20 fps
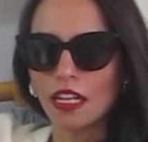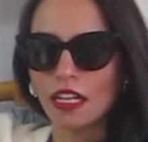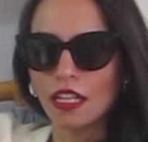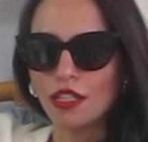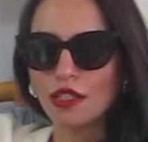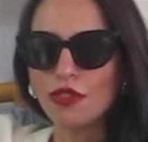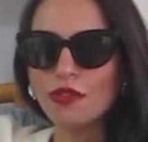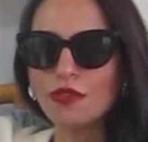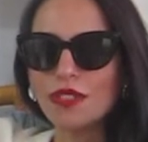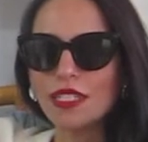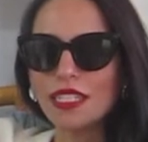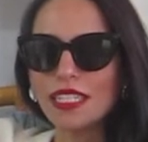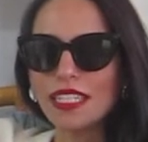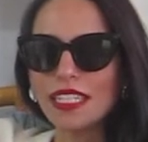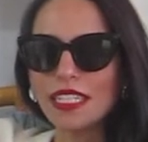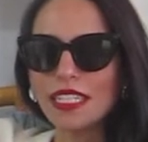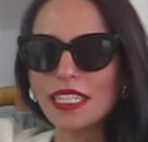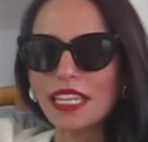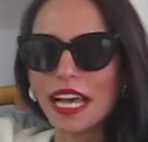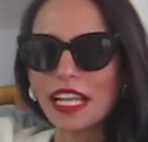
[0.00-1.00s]

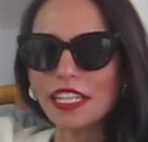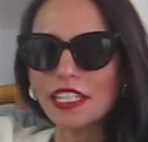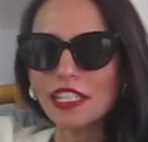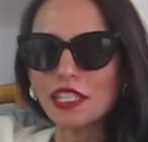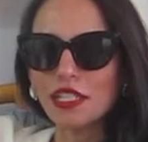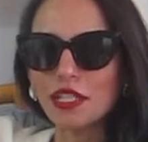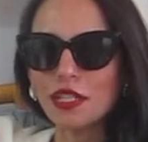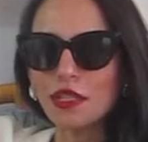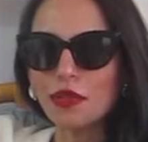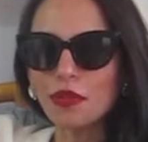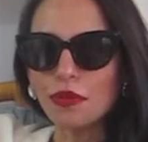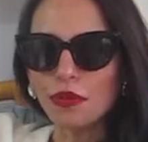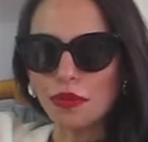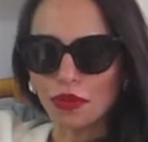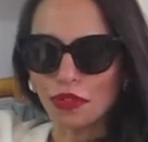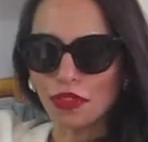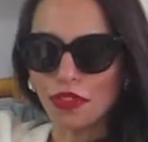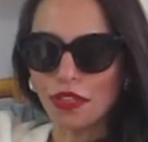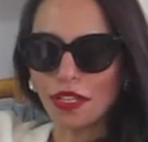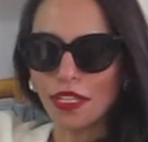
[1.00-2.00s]
Losing that
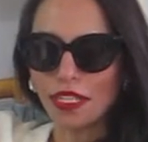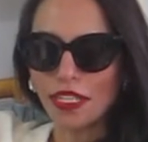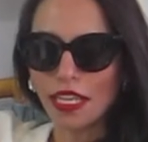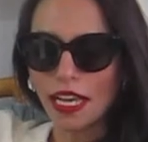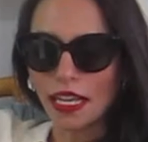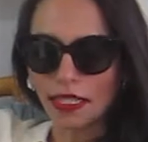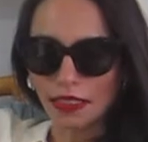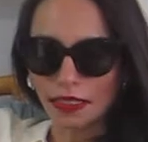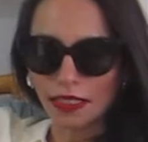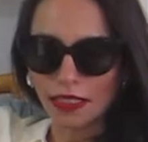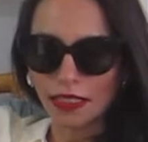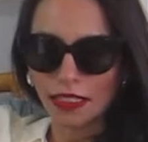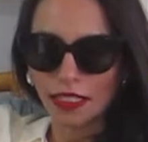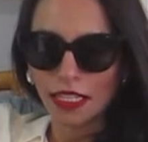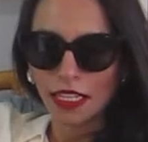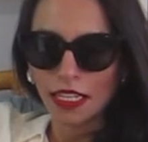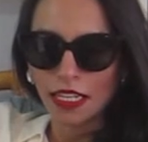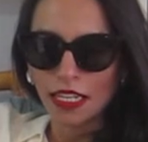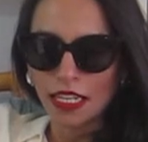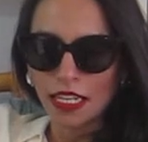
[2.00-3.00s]
youth. Yes.
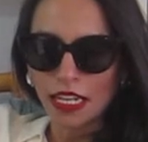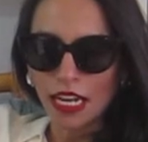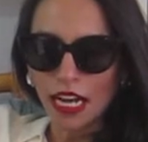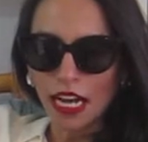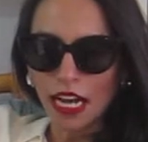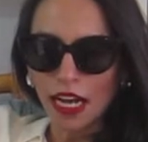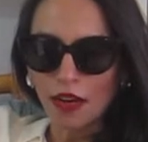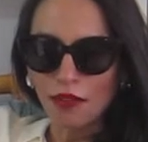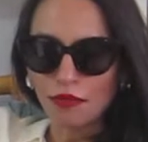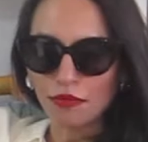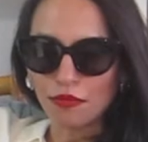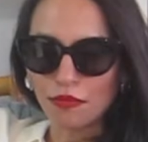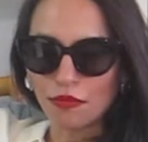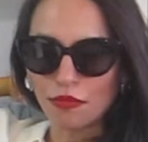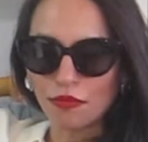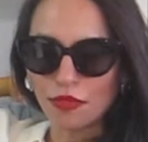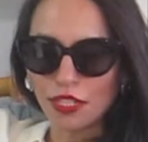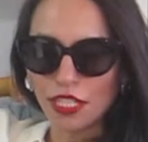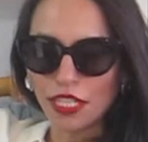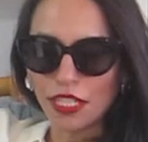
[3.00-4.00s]

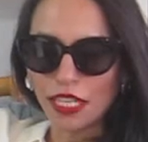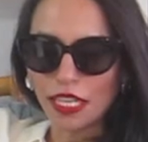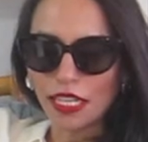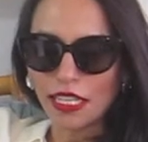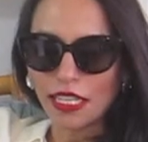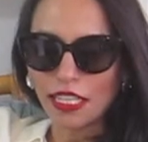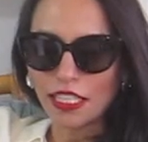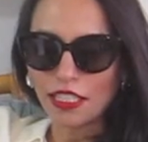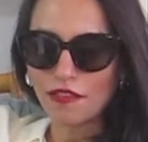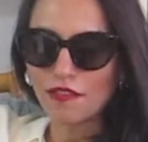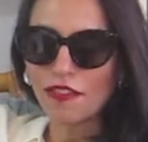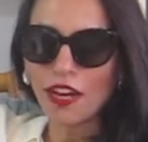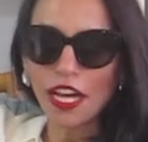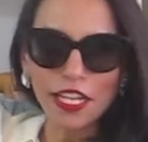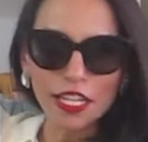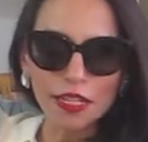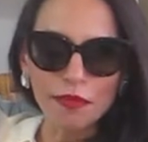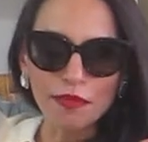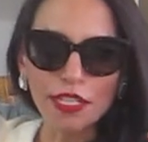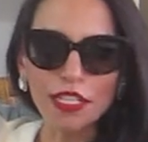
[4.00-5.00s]
It's
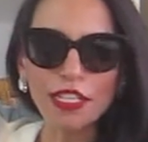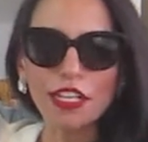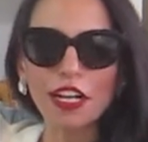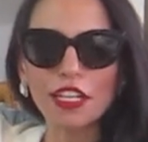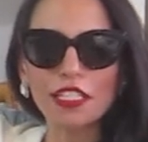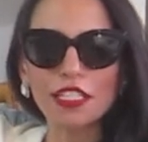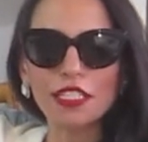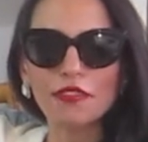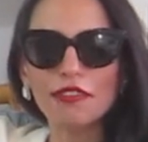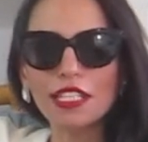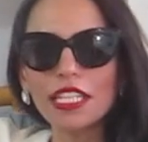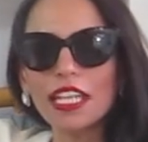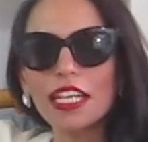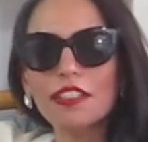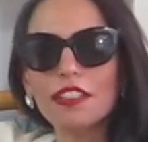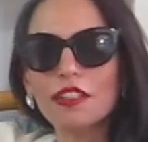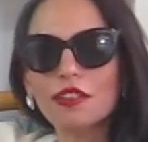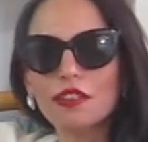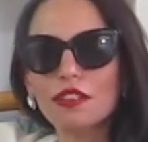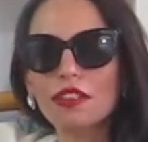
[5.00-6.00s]
funny because we
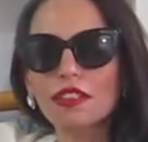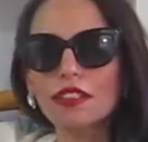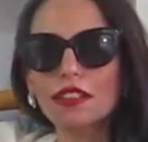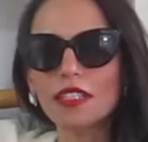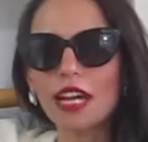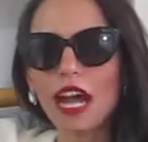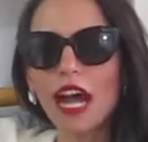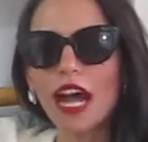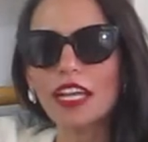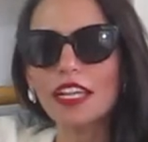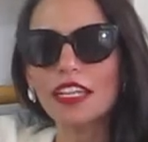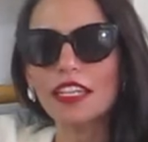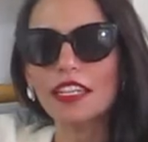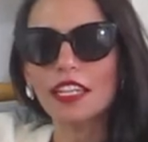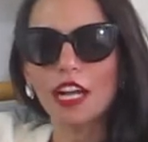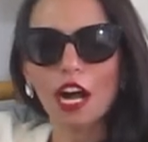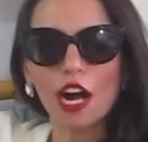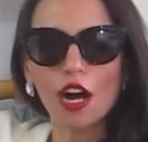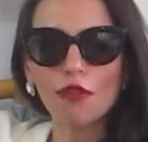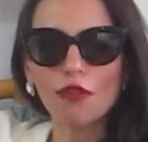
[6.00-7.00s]
as a
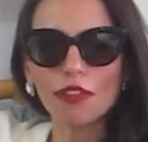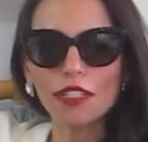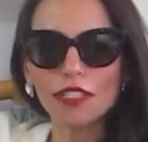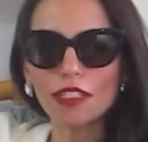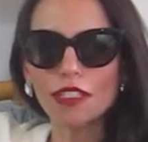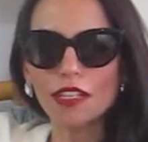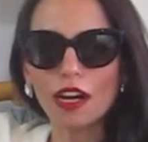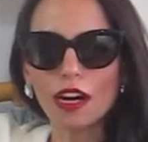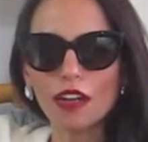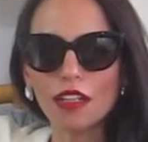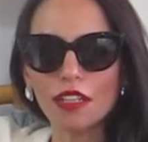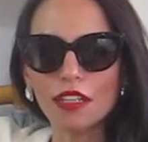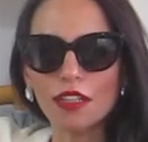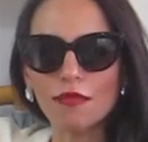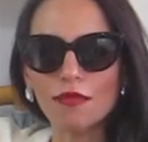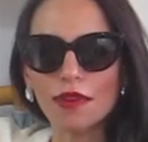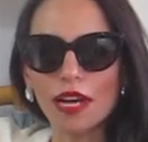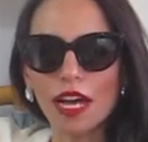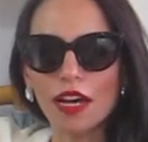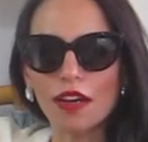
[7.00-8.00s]
society always talk
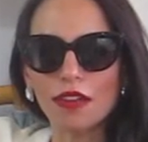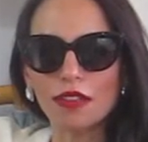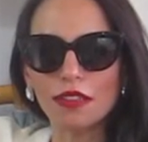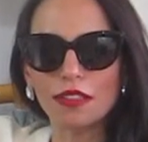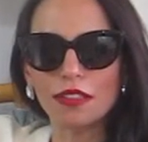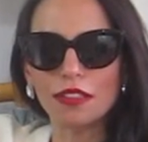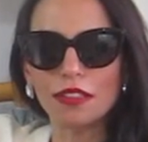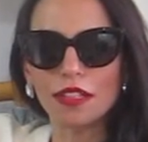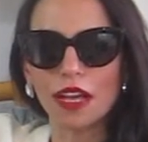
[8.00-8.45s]
about